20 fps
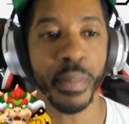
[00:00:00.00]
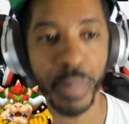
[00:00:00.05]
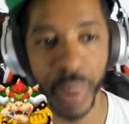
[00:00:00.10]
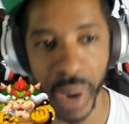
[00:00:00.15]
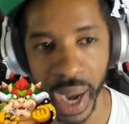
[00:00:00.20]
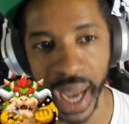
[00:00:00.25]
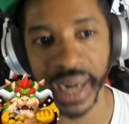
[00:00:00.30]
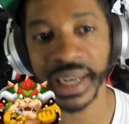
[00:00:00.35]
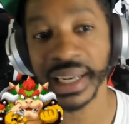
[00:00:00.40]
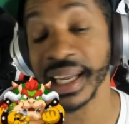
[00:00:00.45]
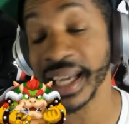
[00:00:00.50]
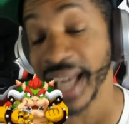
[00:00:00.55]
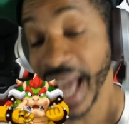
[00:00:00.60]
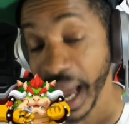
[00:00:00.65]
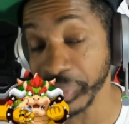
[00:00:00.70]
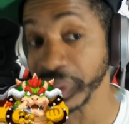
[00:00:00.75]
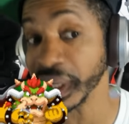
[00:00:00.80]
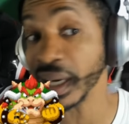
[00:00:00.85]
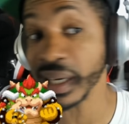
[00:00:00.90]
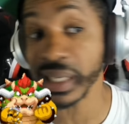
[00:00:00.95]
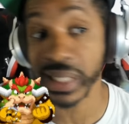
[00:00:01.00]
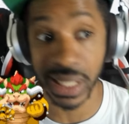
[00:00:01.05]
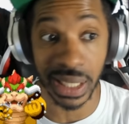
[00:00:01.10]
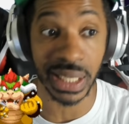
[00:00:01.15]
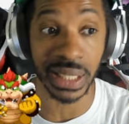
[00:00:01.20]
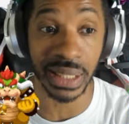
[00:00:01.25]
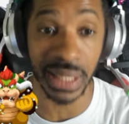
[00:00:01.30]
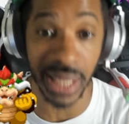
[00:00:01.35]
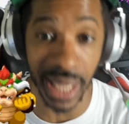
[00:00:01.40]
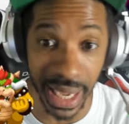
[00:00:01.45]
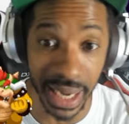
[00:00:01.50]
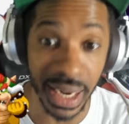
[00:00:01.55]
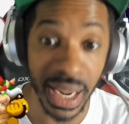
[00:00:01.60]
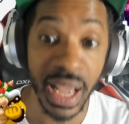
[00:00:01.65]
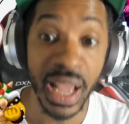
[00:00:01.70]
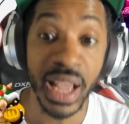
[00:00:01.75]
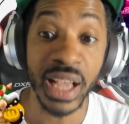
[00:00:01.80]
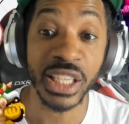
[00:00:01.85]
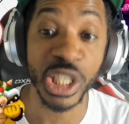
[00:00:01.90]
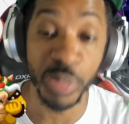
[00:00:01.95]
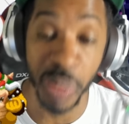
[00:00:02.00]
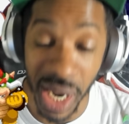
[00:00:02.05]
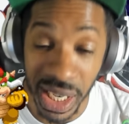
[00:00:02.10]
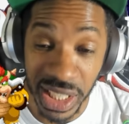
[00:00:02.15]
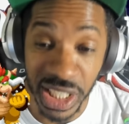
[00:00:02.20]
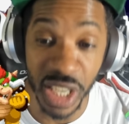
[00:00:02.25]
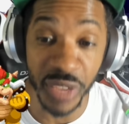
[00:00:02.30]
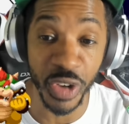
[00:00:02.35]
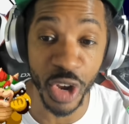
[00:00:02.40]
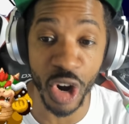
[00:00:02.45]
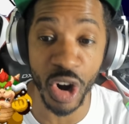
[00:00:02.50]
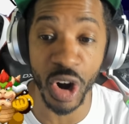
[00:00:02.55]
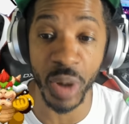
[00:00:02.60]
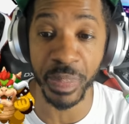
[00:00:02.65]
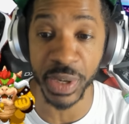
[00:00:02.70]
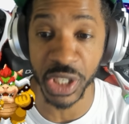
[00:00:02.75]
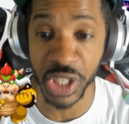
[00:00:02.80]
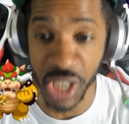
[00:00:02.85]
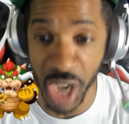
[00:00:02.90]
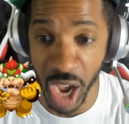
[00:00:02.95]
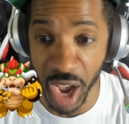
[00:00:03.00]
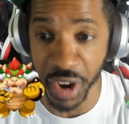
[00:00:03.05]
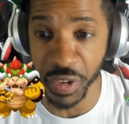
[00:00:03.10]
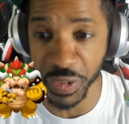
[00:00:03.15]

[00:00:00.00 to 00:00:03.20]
but the game does look lit, especially if you're a Persona